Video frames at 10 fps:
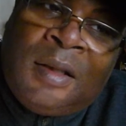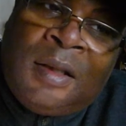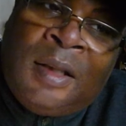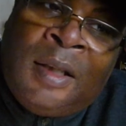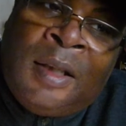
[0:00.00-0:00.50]

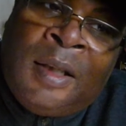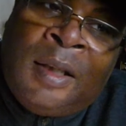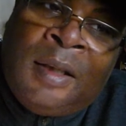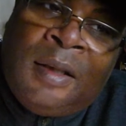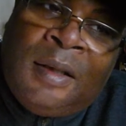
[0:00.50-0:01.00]

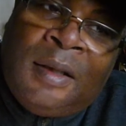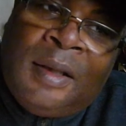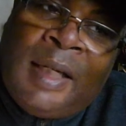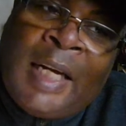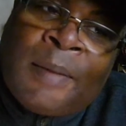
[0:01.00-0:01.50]
The
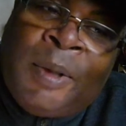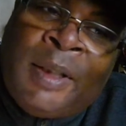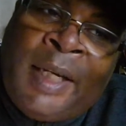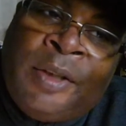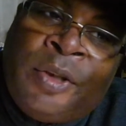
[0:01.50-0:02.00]

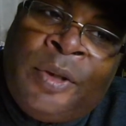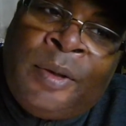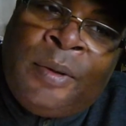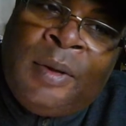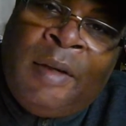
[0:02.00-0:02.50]

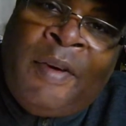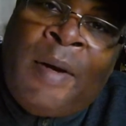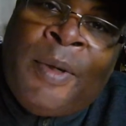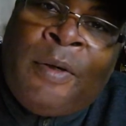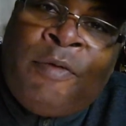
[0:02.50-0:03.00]
exponential
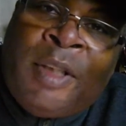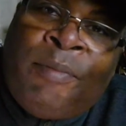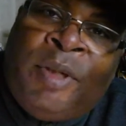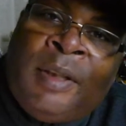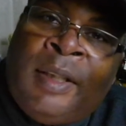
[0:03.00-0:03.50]
development of
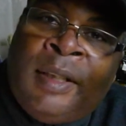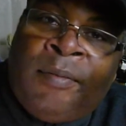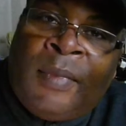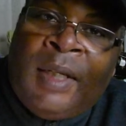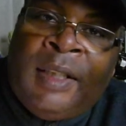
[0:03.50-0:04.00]
3D printing
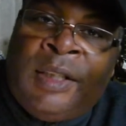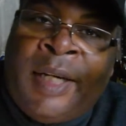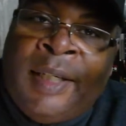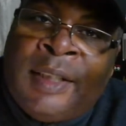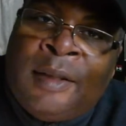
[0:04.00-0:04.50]
is
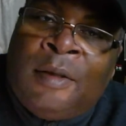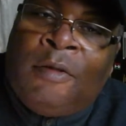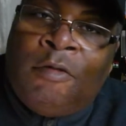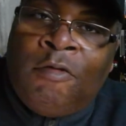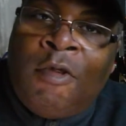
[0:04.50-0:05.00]
changing
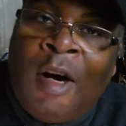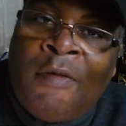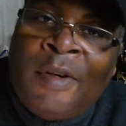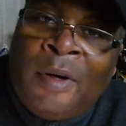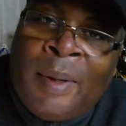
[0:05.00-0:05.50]

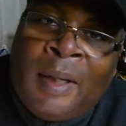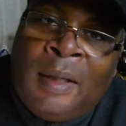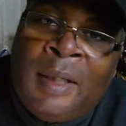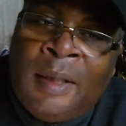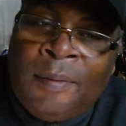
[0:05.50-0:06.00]
rather
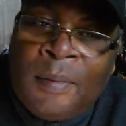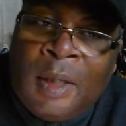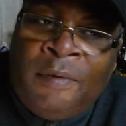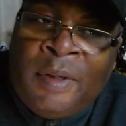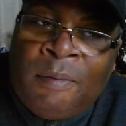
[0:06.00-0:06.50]
quickly.
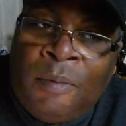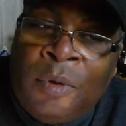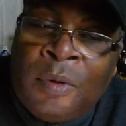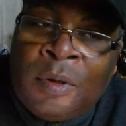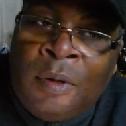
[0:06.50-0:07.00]
I think
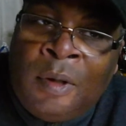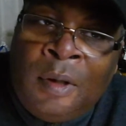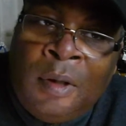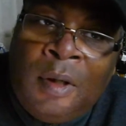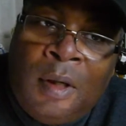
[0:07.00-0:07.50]
Moore's law
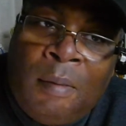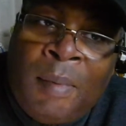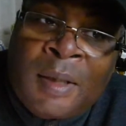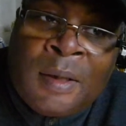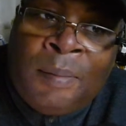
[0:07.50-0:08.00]

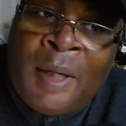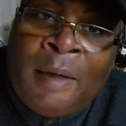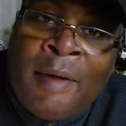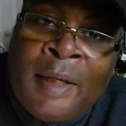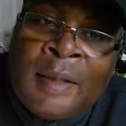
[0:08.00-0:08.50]
must
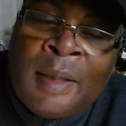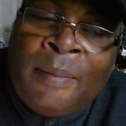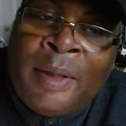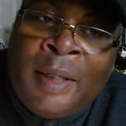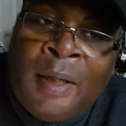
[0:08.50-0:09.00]
apply here
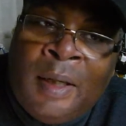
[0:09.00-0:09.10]
somewhere.